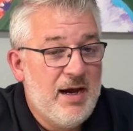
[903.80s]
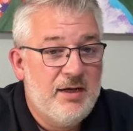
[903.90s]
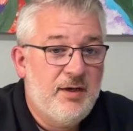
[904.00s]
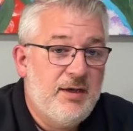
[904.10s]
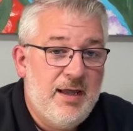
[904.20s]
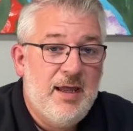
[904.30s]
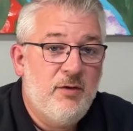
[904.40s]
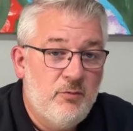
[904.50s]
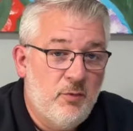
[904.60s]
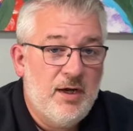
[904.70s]
in the day,
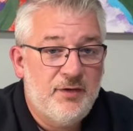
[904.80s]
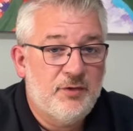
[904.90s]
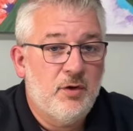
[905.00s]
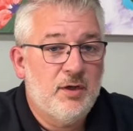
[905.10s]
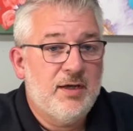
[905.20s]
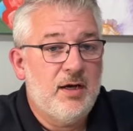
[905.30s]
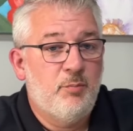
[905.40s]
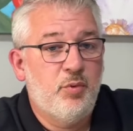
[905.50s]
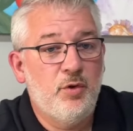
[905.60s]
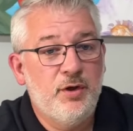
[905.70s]
when I started kind of
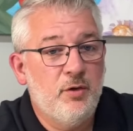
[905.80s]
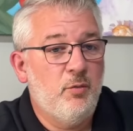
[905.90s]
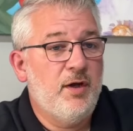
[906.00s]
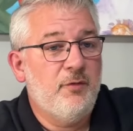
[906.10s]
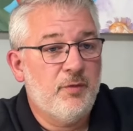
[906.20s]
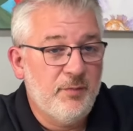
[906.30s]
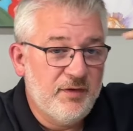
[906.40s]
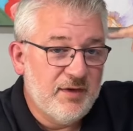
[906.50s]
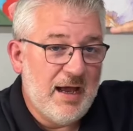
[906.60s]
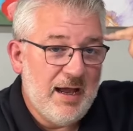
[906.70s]
pulling away from
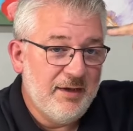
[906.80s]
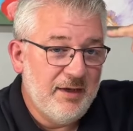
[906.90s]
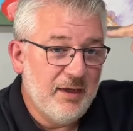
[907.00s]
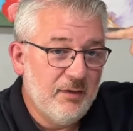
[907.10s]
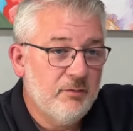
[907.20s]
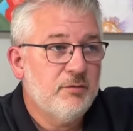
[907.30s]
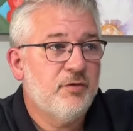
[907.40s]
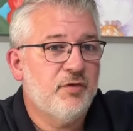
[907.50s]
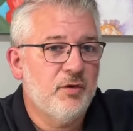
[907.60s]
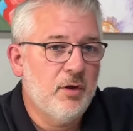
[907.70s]
this idea,
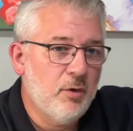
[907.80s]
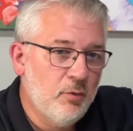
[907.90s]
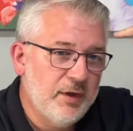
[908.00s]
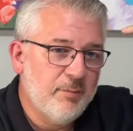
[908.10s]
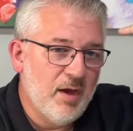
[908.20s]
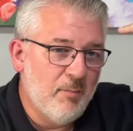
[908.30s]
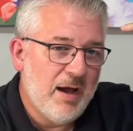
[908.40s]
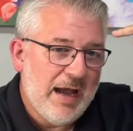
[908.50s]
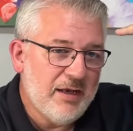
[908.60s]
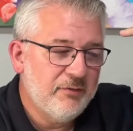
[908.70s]
slowly, my
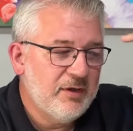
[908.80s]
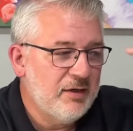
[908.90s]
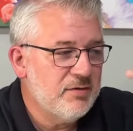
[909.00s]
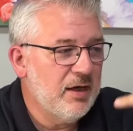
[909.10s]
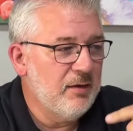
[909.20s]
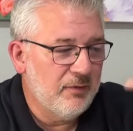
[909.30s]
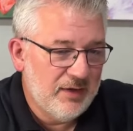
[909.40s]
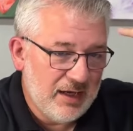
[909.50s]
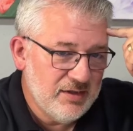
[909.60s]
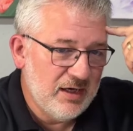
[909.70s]
mind of
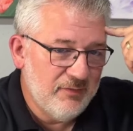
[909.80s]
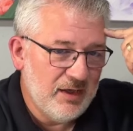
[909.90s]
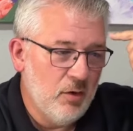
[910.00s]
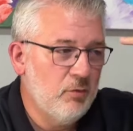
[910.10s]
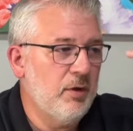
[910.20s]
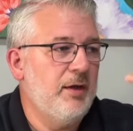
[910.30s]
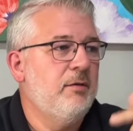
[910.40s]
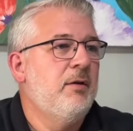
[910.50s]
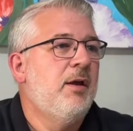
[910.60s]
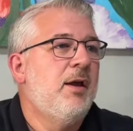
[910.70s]
KJV only,
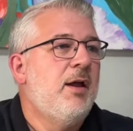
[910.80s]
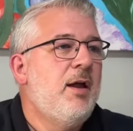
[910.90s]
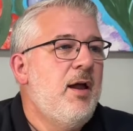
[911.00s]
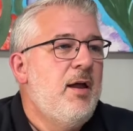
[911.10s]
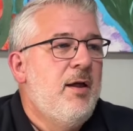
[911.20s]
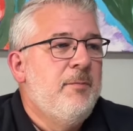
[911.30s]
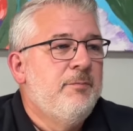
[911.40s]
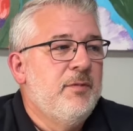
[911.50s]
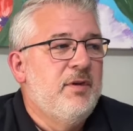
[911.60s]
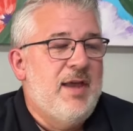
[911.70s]

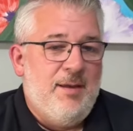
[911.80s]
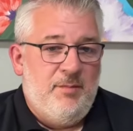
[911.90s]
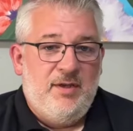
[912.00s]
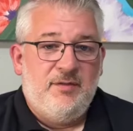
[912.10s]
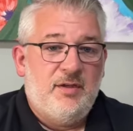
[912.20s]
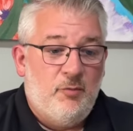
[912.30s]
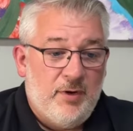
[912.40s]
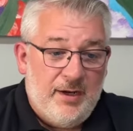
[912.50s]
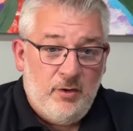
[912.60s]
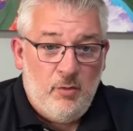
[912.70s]
that meant that the
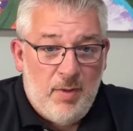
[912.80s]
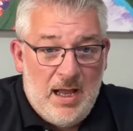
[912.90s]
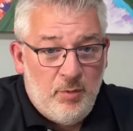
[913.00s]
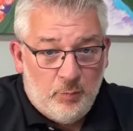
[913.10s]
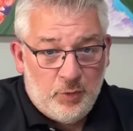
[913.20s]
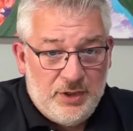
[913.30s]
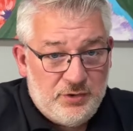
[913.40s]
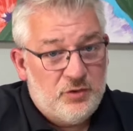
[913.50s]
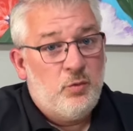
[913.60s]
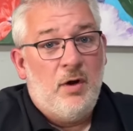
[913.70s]
radio Bible
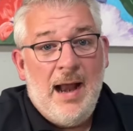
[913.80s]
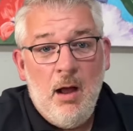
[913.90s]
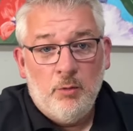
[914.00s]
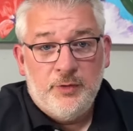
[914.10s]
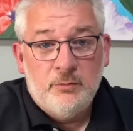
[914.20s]
preachers were out.